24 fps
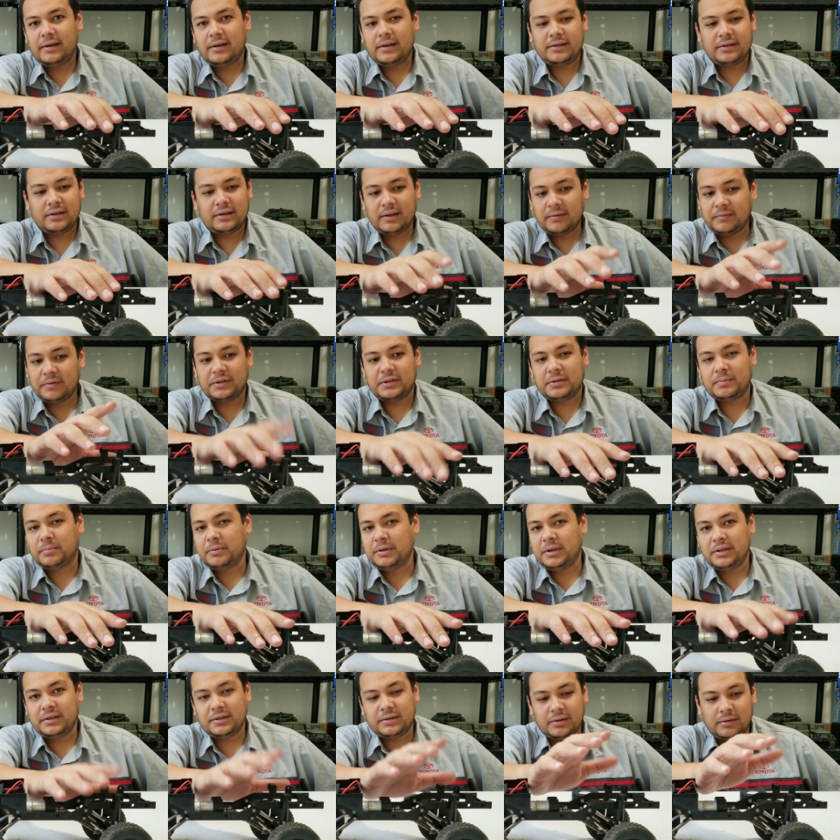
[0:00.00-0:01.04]
It's a different
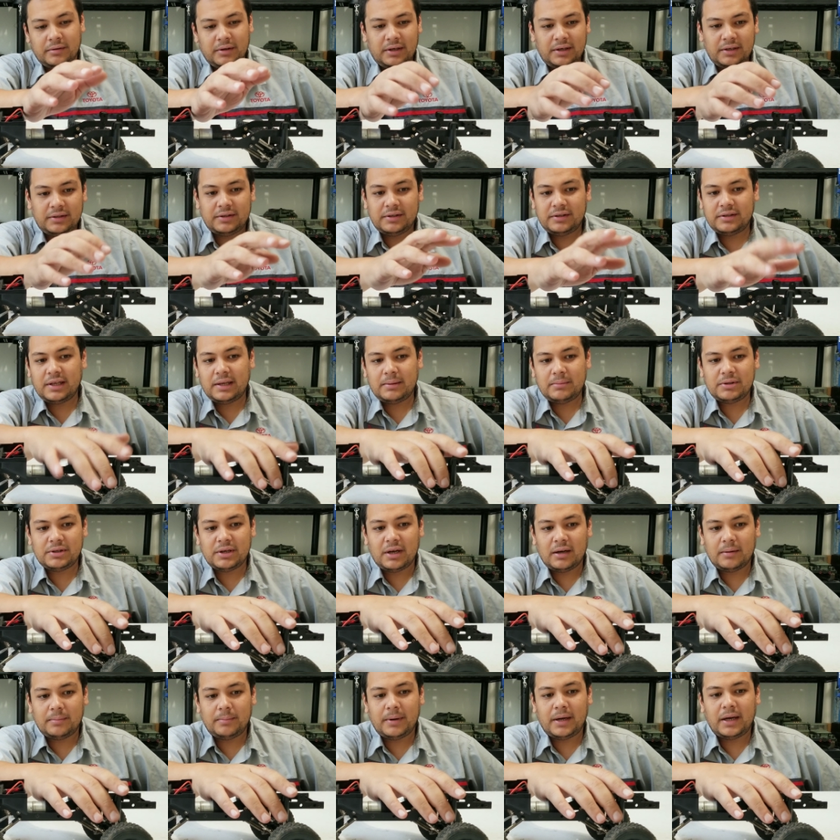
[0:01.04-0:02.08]
spring. So it is the same
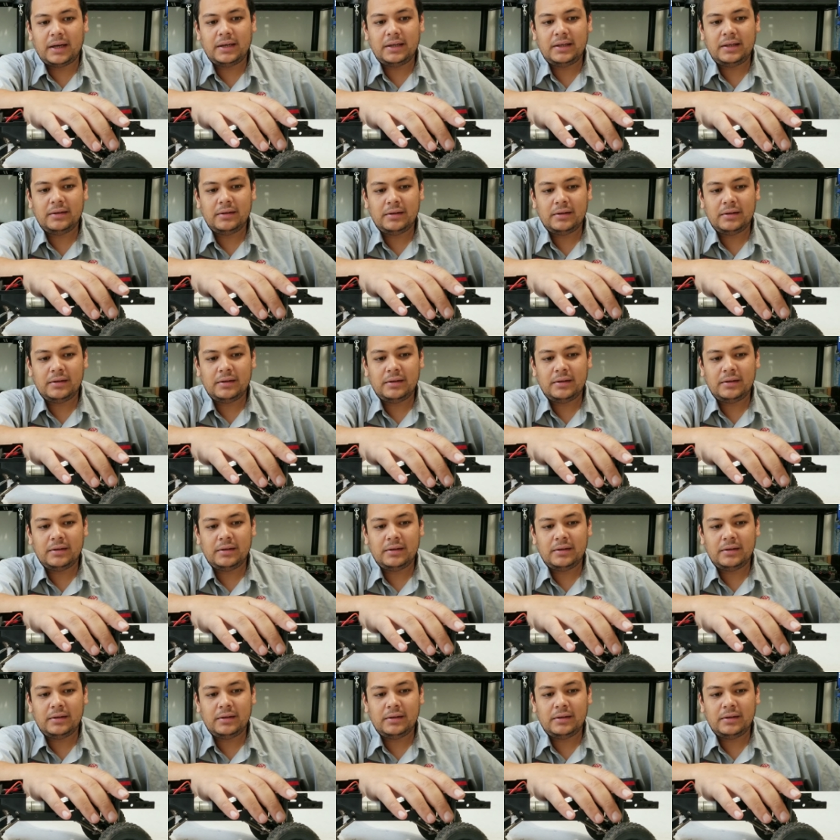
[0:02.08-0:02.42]
shock body.